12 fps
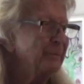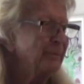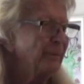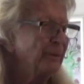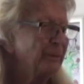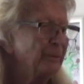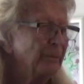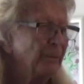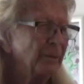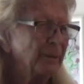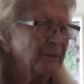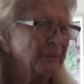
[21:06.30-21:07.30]
for,
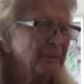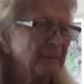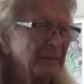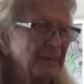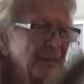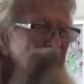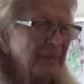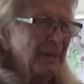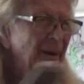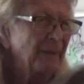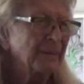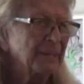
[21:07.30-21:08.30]
foreign
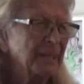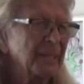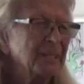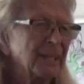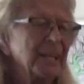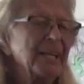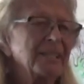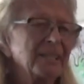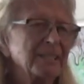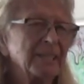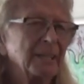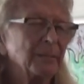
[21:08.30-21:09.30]
office
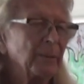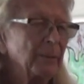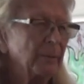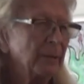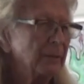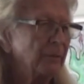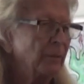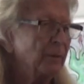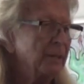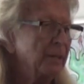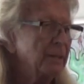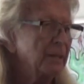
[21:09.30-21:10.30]
installations, that's what it was,
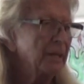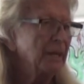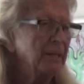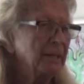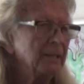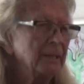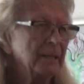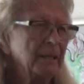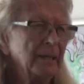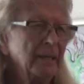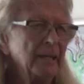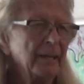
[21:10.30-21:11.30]
foreign installations
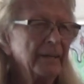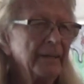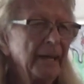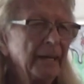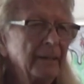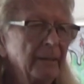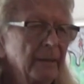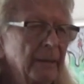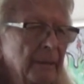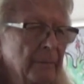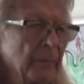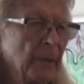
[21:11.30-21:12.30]
that
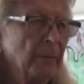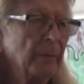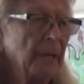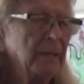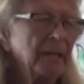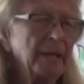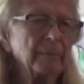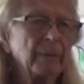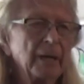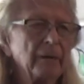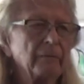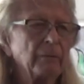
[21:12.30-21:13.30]
uh, are maintained
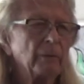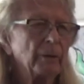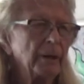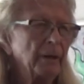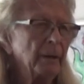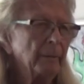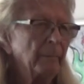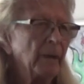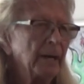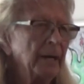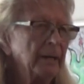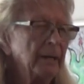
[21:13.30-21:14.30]
by a foreign
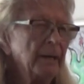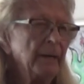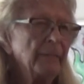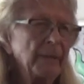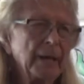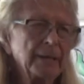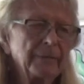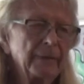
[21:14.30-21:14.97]
mind. That's